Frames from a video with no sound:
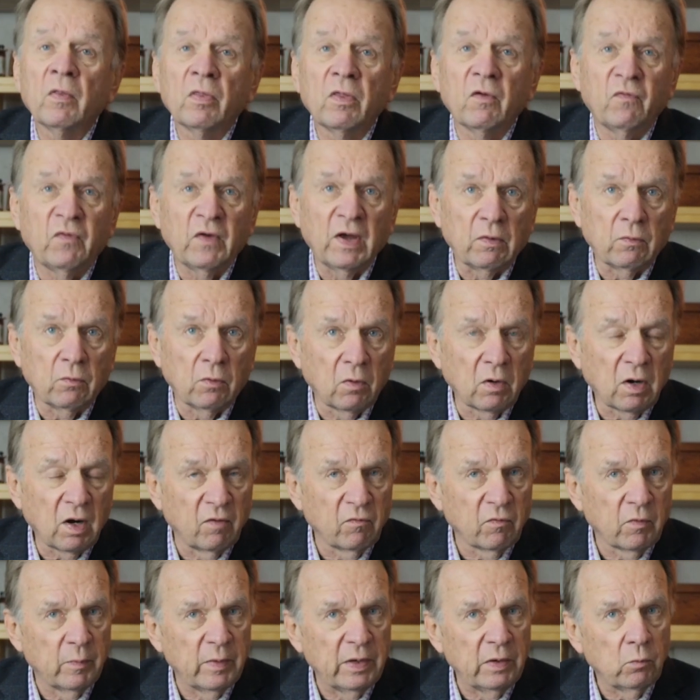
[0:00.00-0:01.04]
The federal
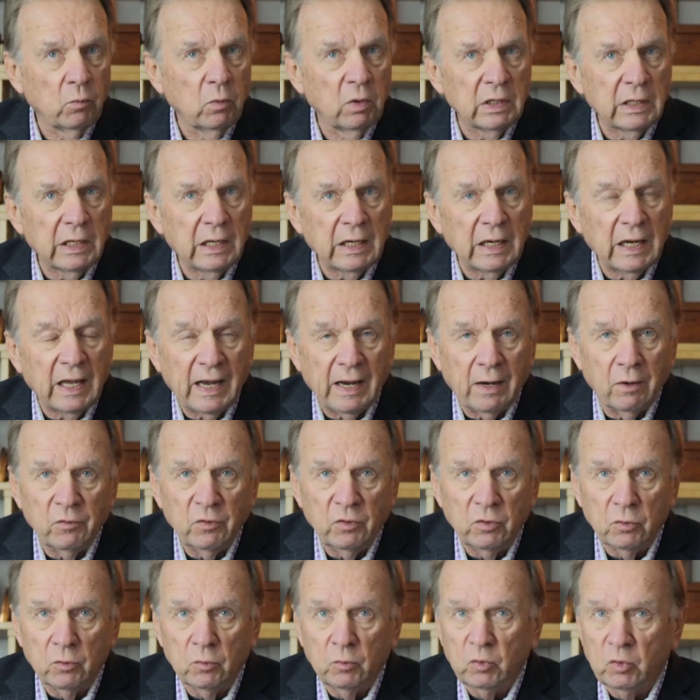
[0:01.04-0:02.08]
government will allow
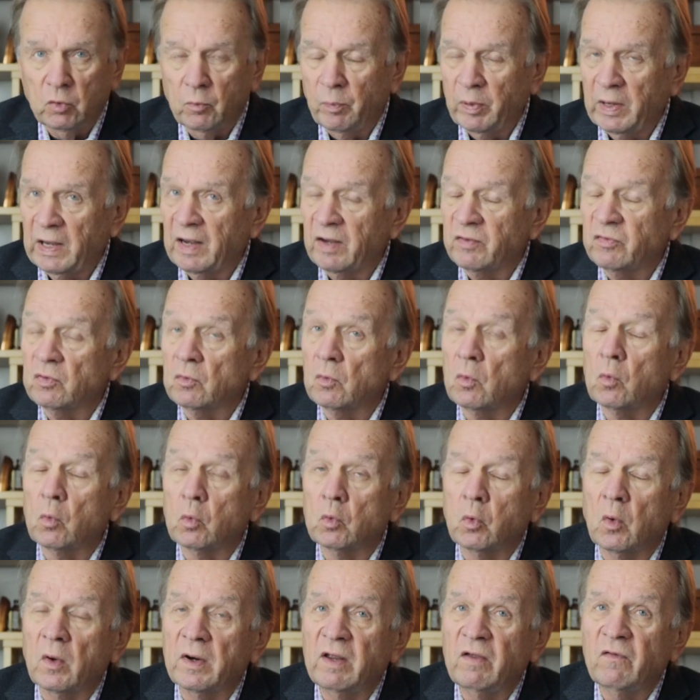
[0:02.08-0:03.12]
you to pass
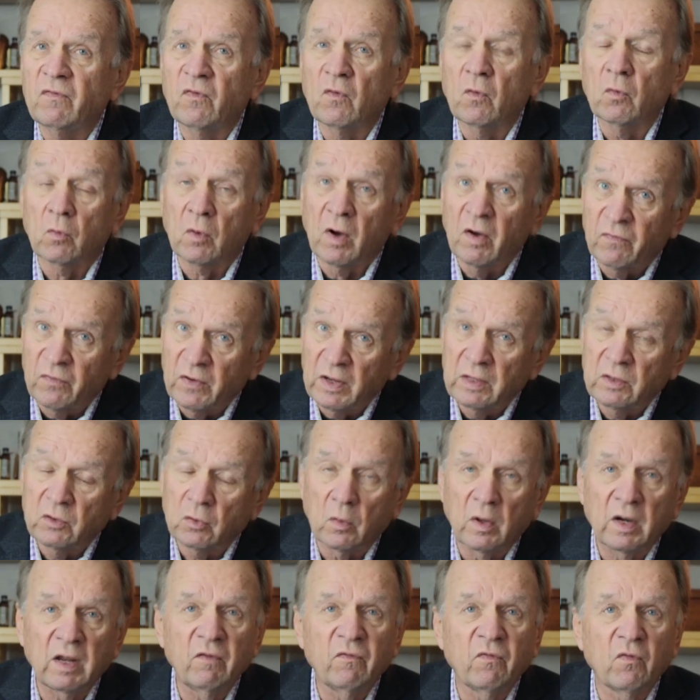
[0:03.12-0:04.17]
twenty-four, roughly
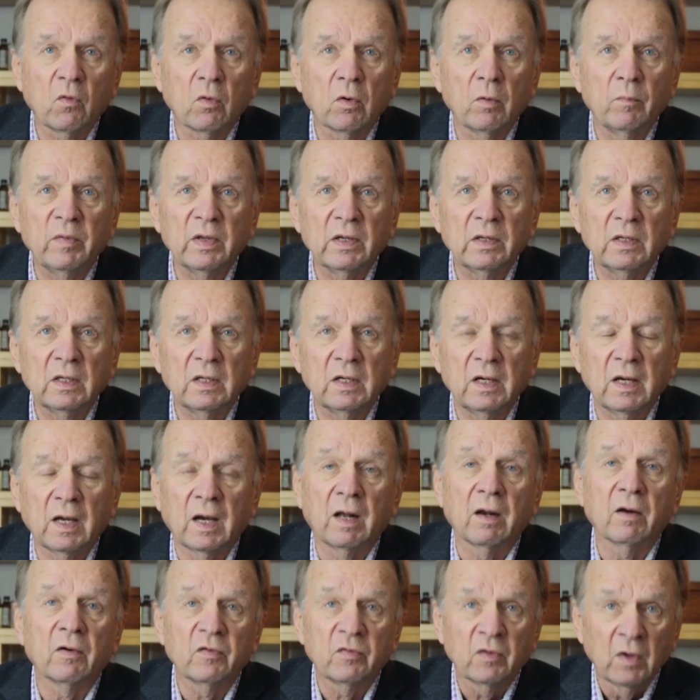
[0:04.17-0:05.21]
twenty-four million
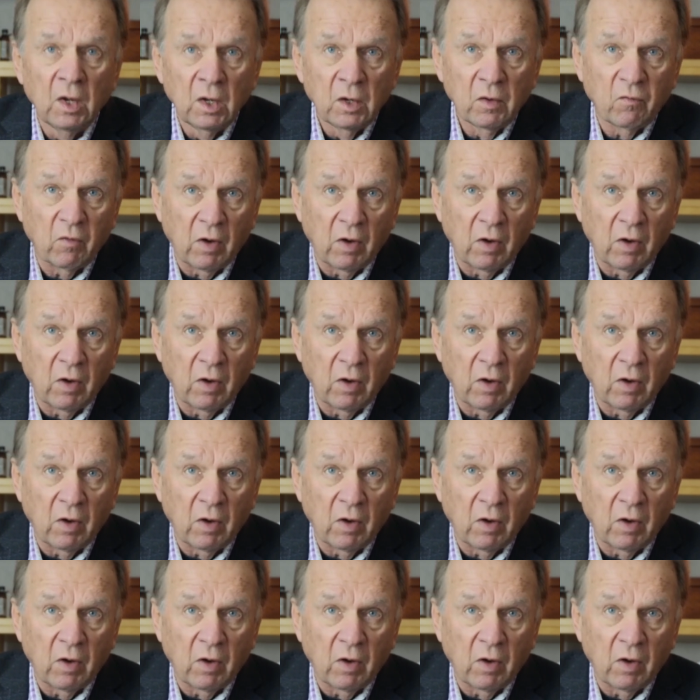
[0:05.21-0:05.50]
dollars,